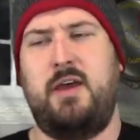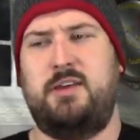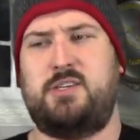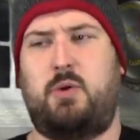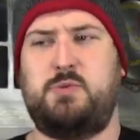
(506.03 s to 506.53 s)

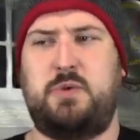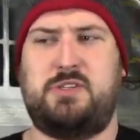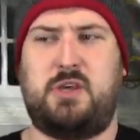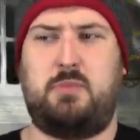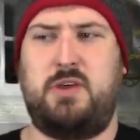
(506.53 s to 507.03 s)
He's always been
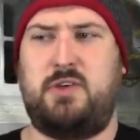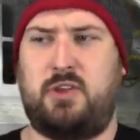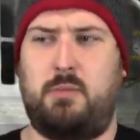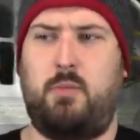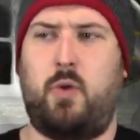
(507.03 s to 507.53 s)
somebody
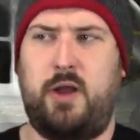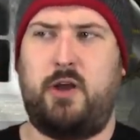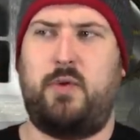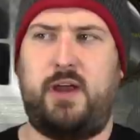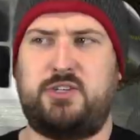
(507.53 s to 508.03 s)
that the more
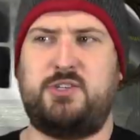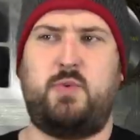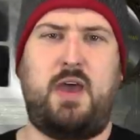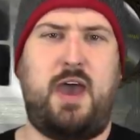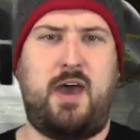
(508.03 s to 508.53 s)
iterations
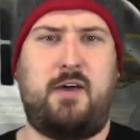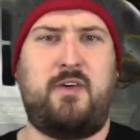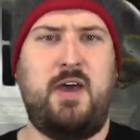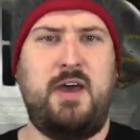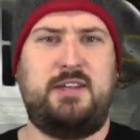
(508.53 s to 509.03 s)
we have